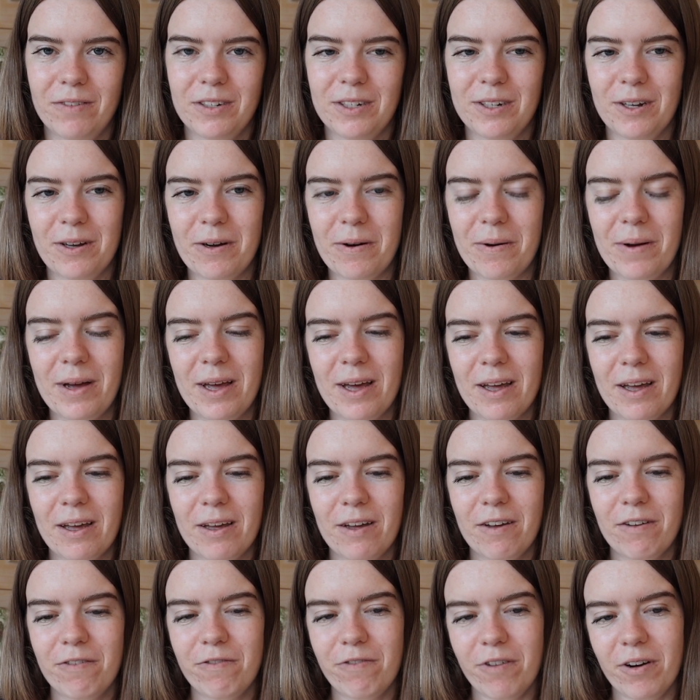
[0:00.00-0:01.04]
So
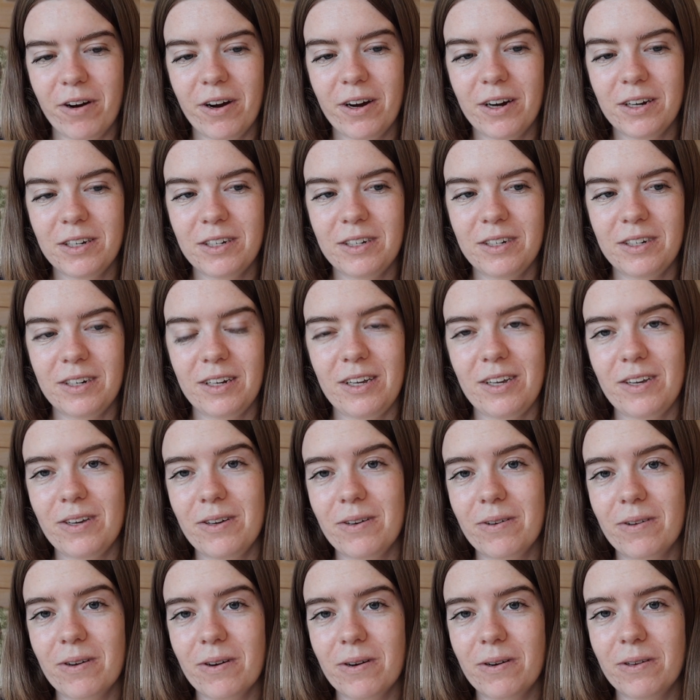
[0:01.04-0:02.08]
first,
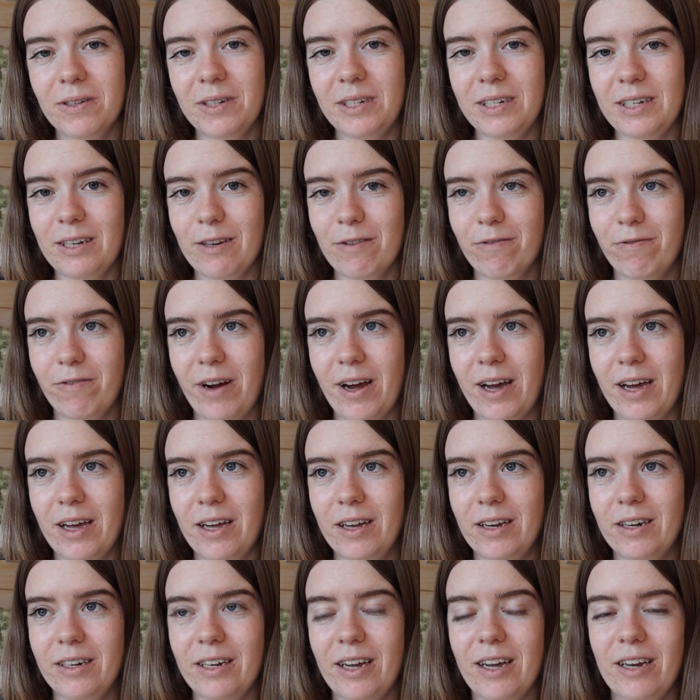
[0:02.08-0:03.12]
you go see a
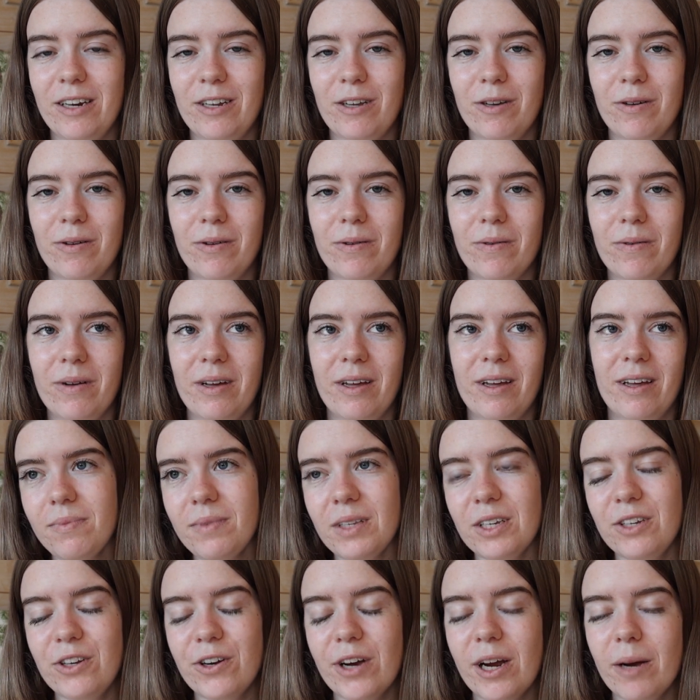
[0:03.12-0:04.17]
friend and you're
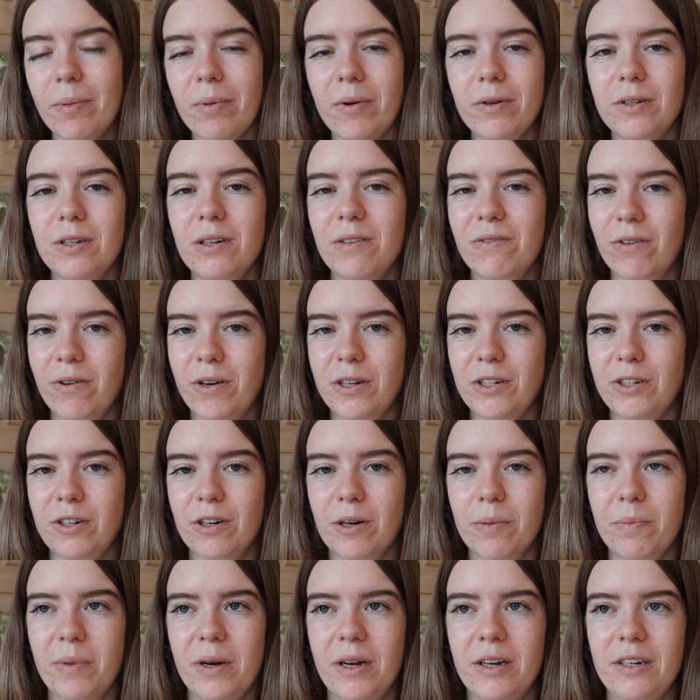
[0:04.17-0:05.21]
able to voice
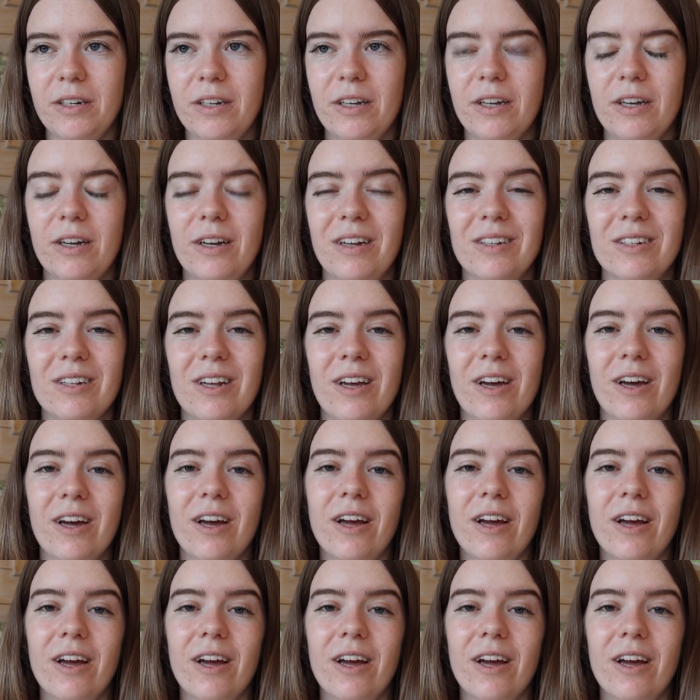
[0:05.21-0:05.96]
your opinions,